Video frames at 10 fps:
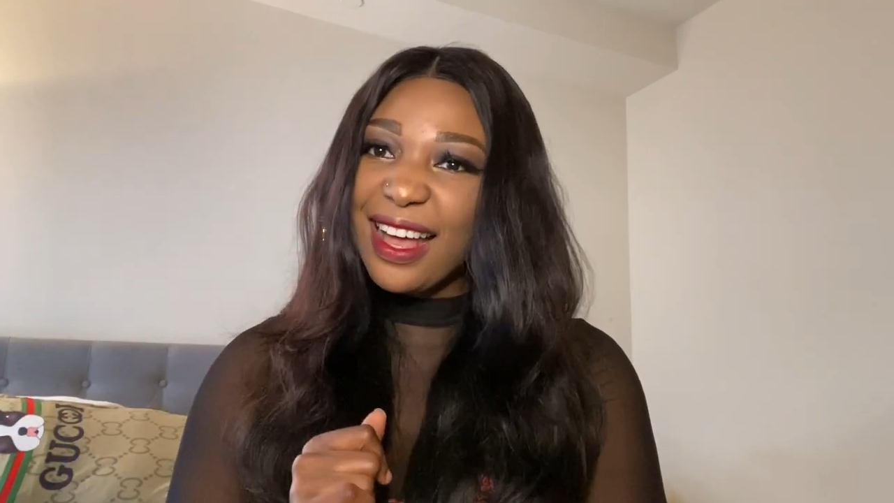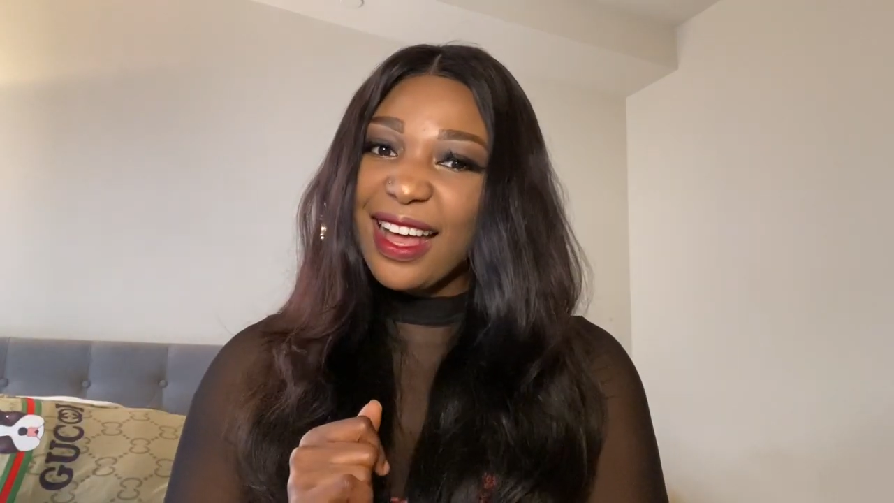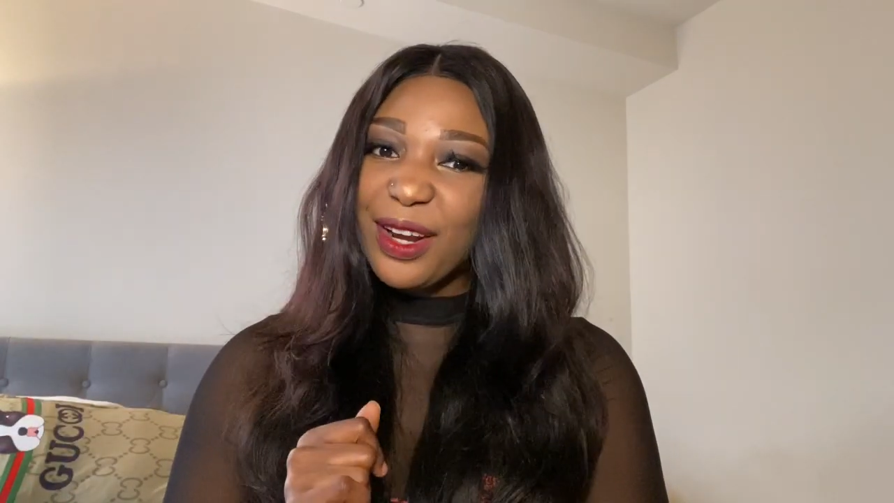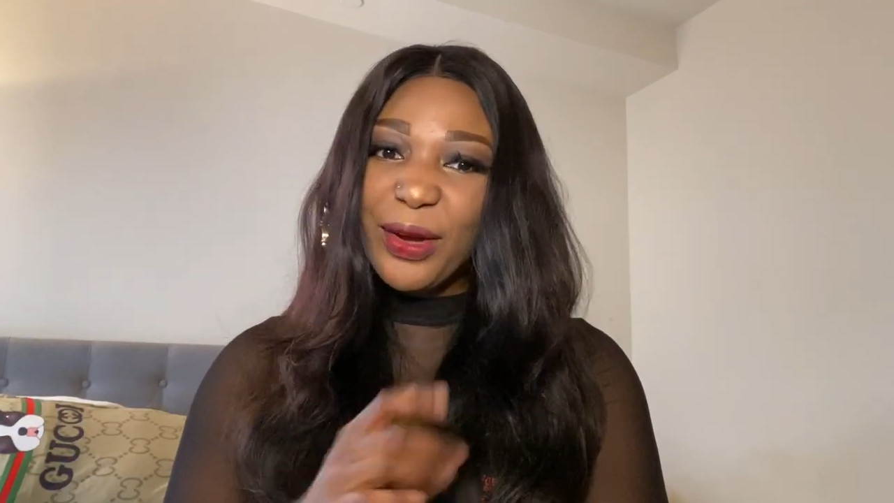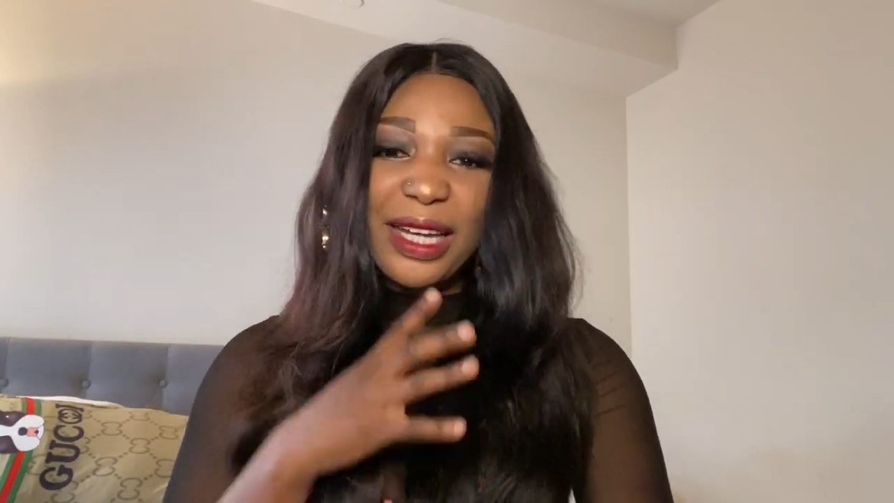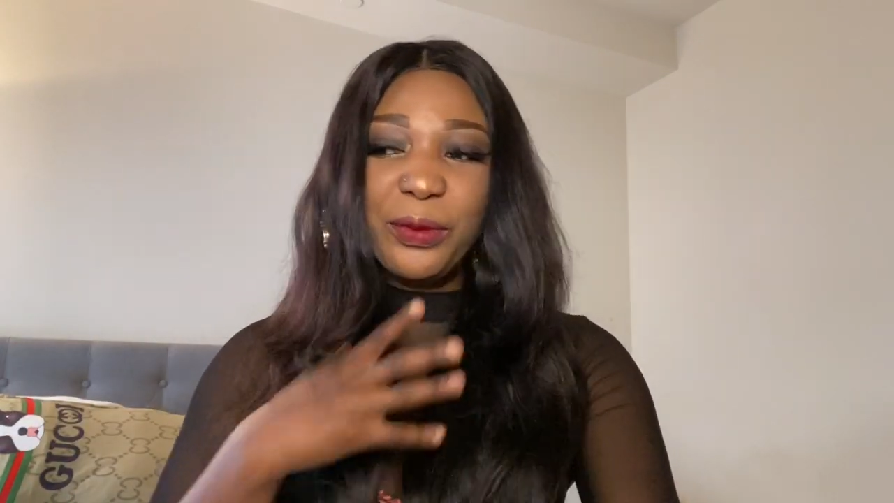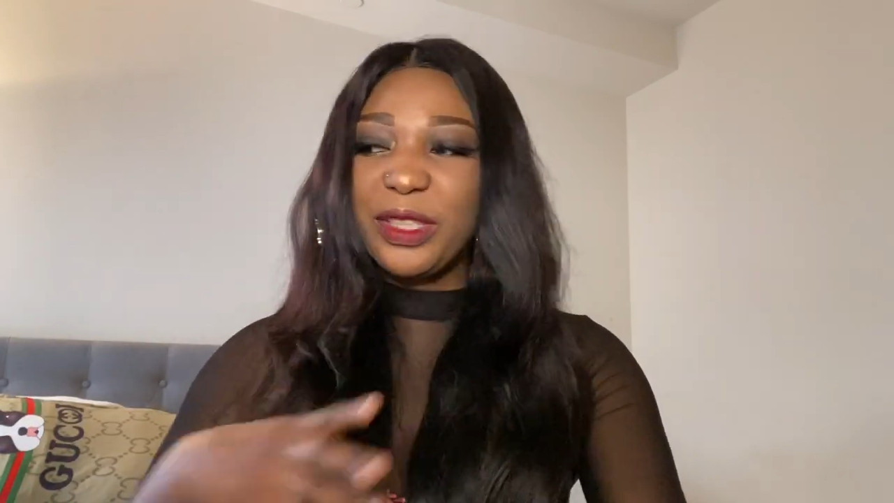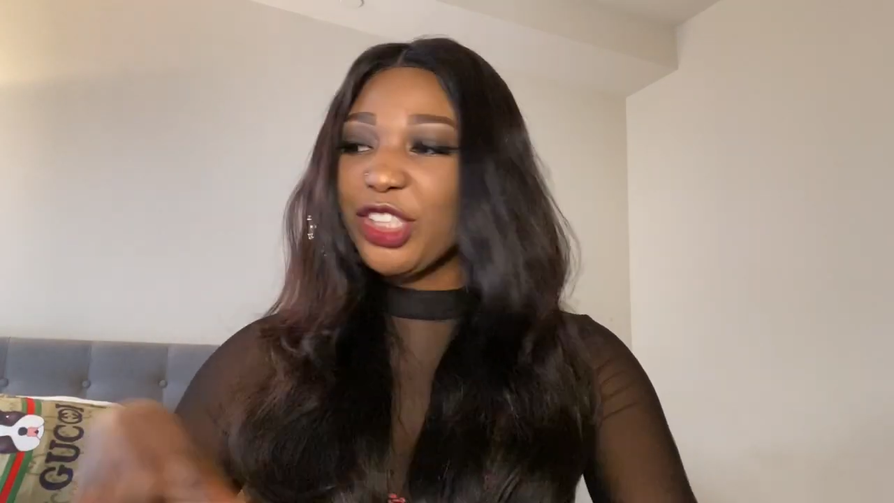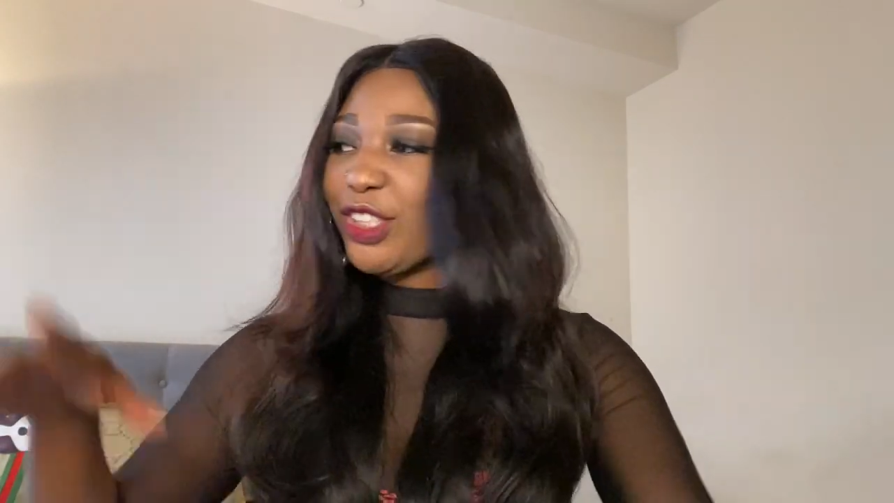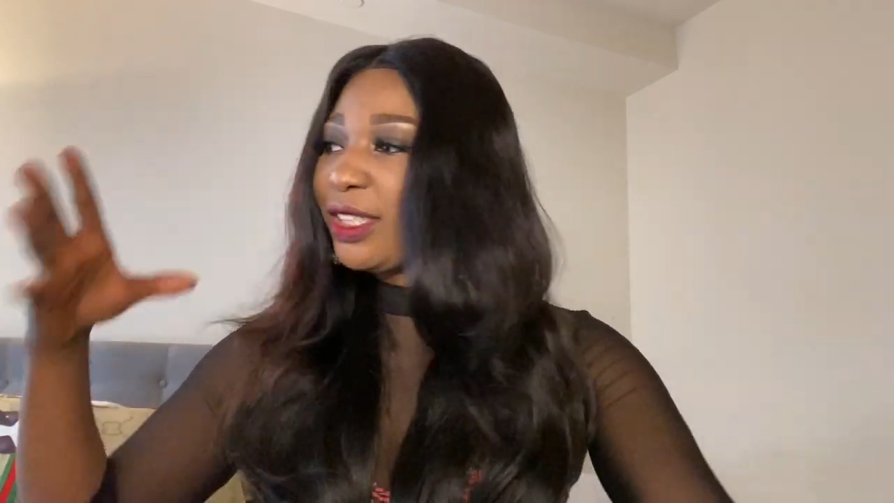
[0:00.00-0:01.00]
Look at
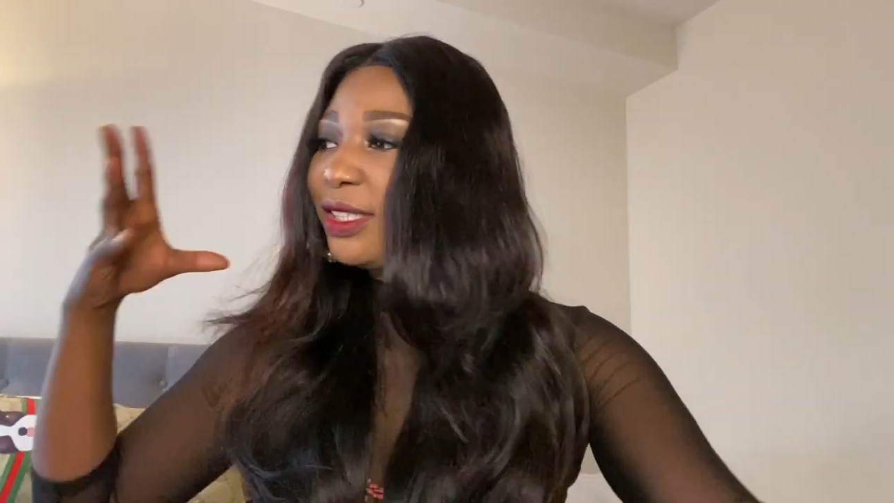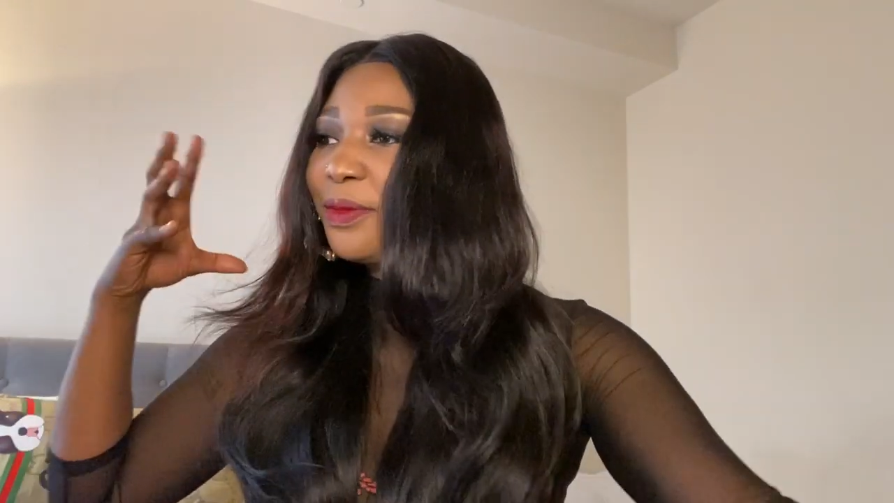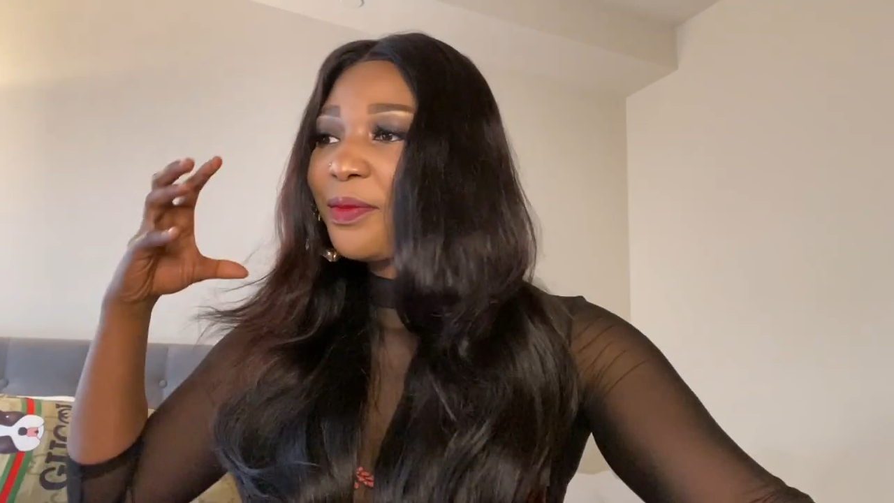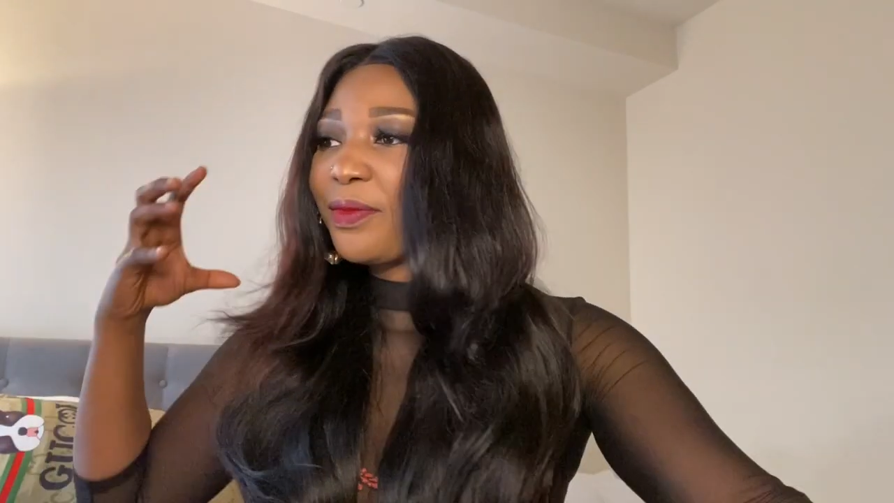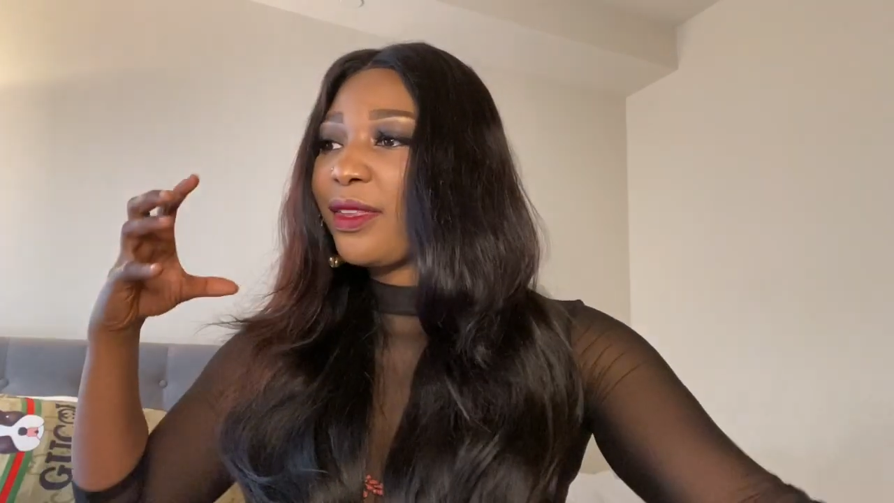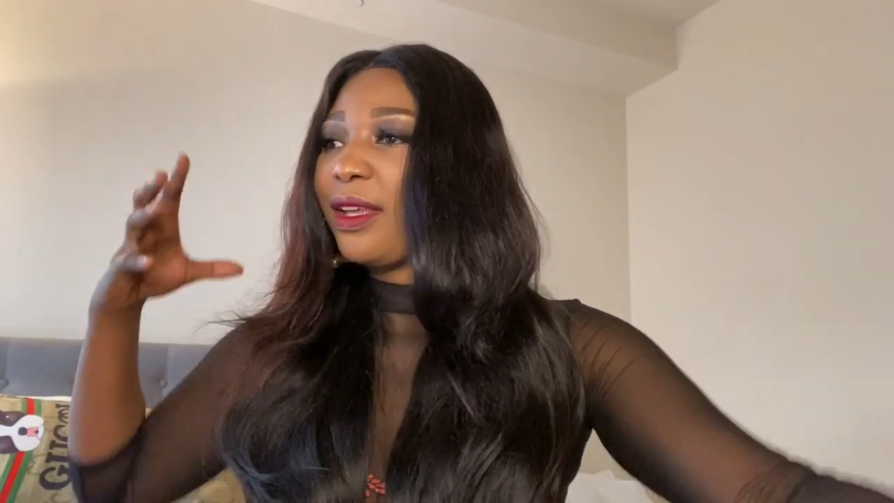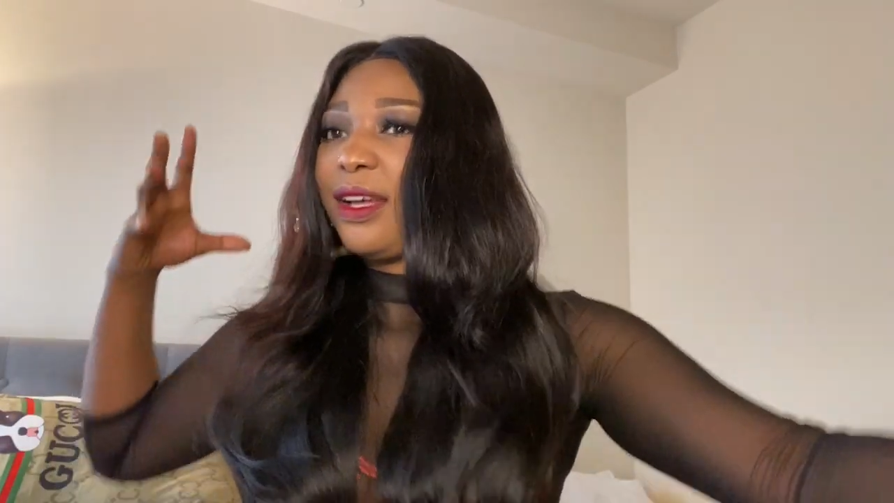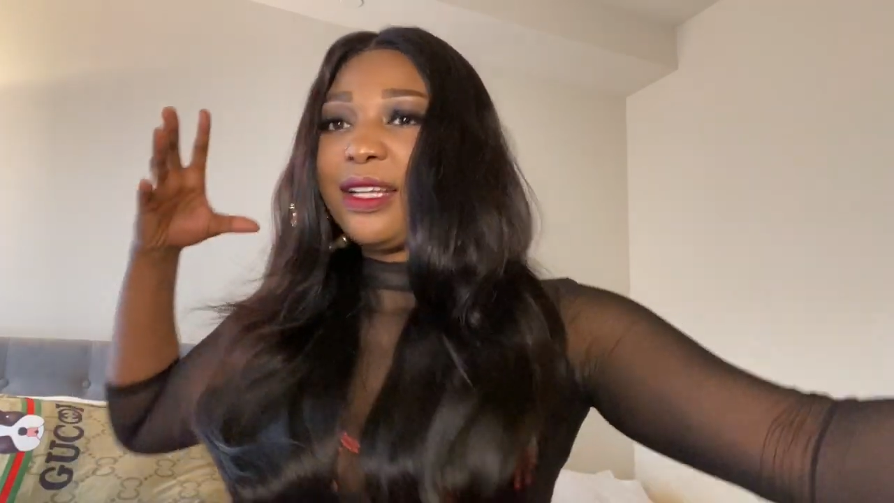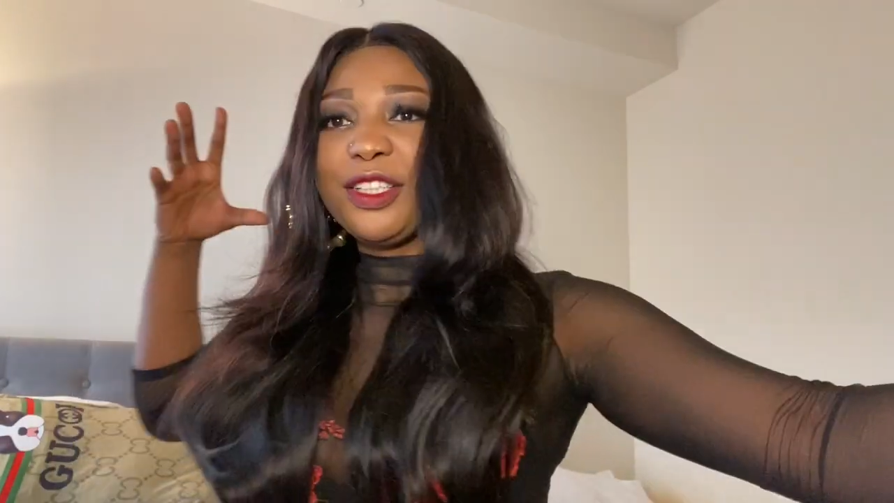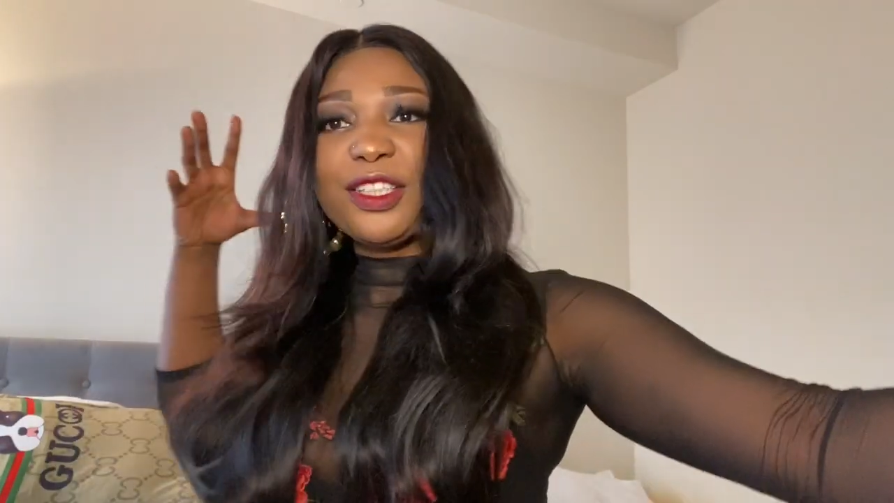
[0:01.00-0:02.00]
the way
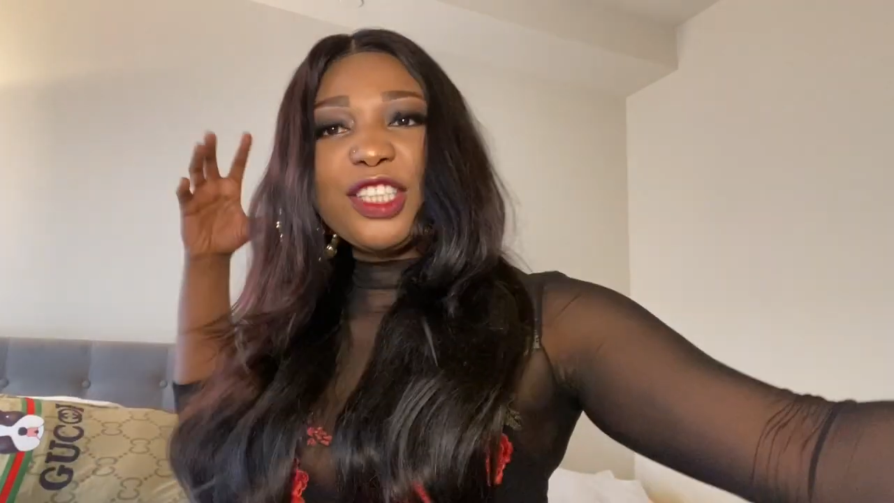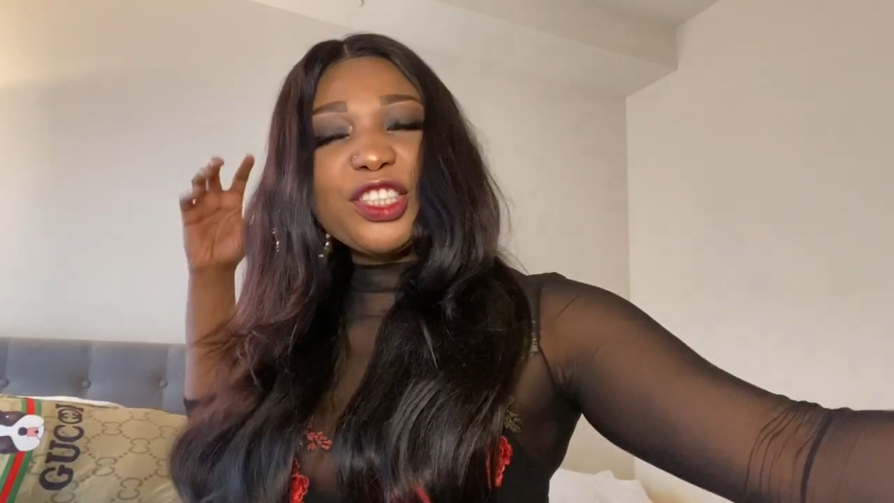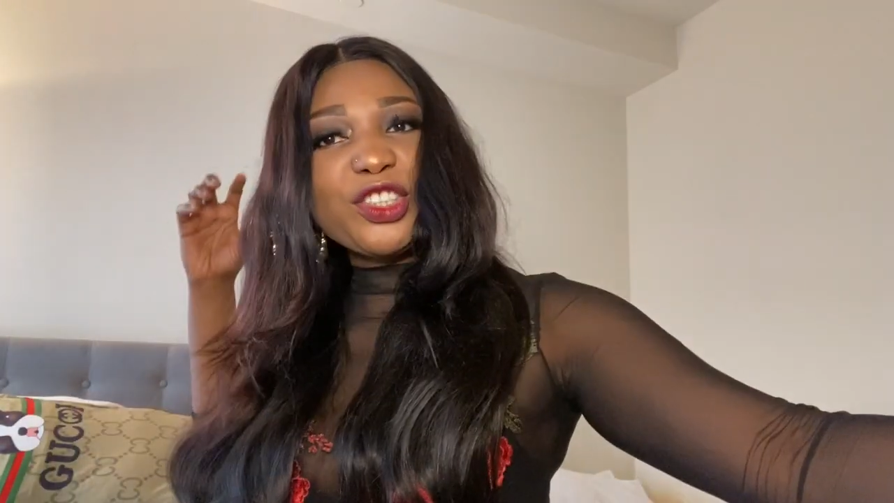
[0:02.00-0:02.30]
she